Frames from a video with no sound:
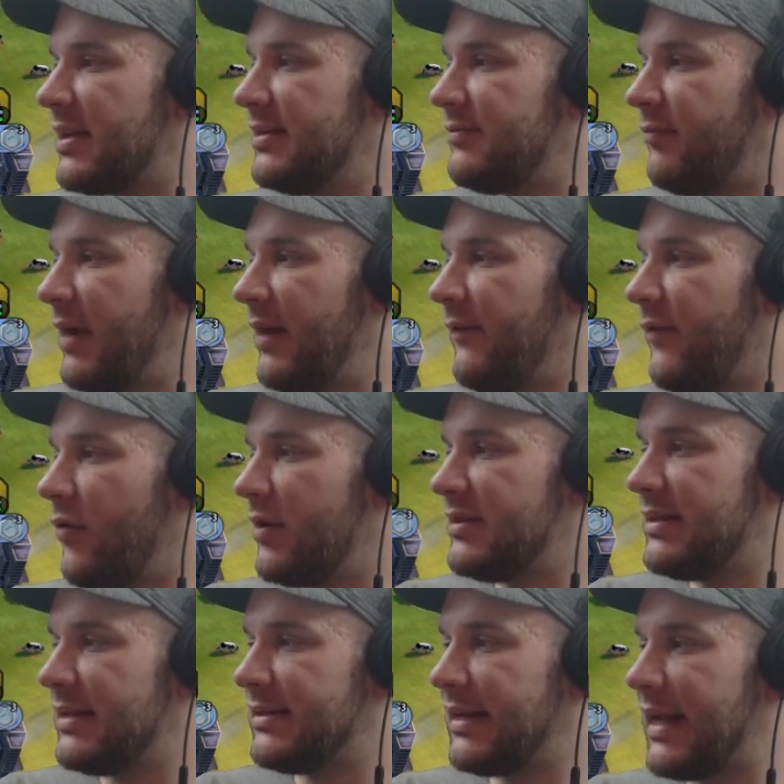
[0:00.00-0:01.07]
because
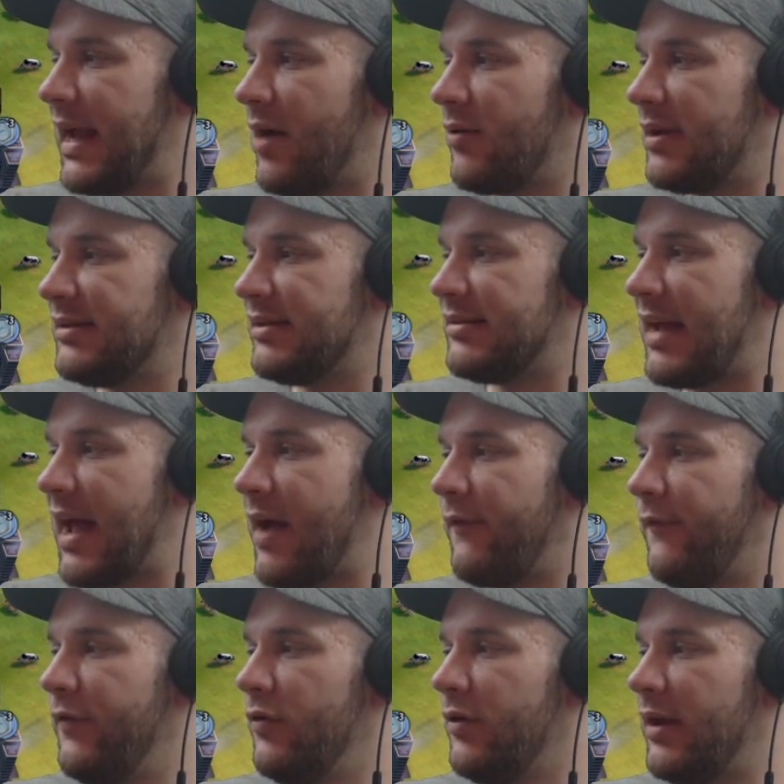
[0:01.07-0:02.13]
rainforest doesn't count because it's
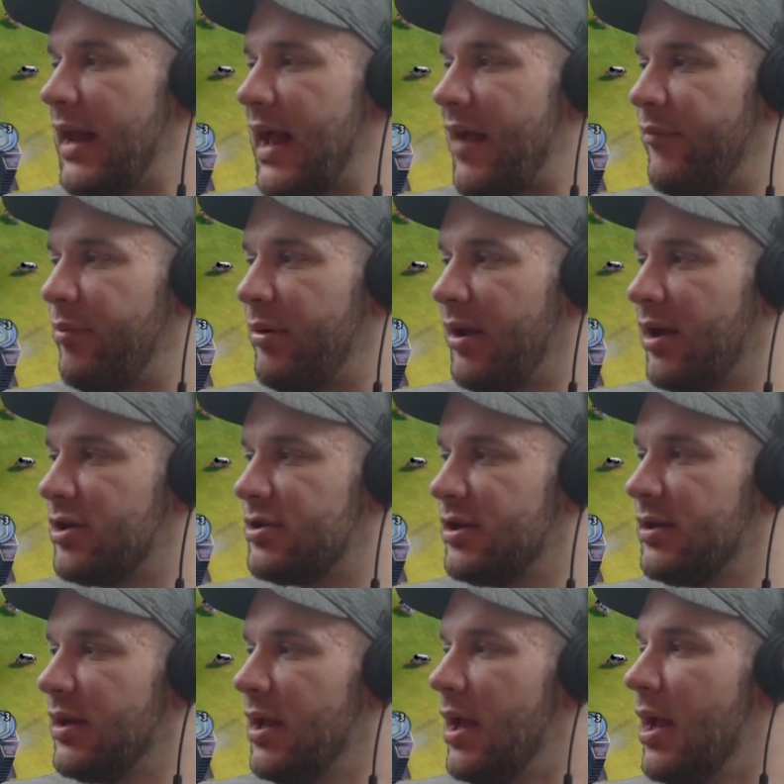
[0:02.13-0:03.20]
half food and half production.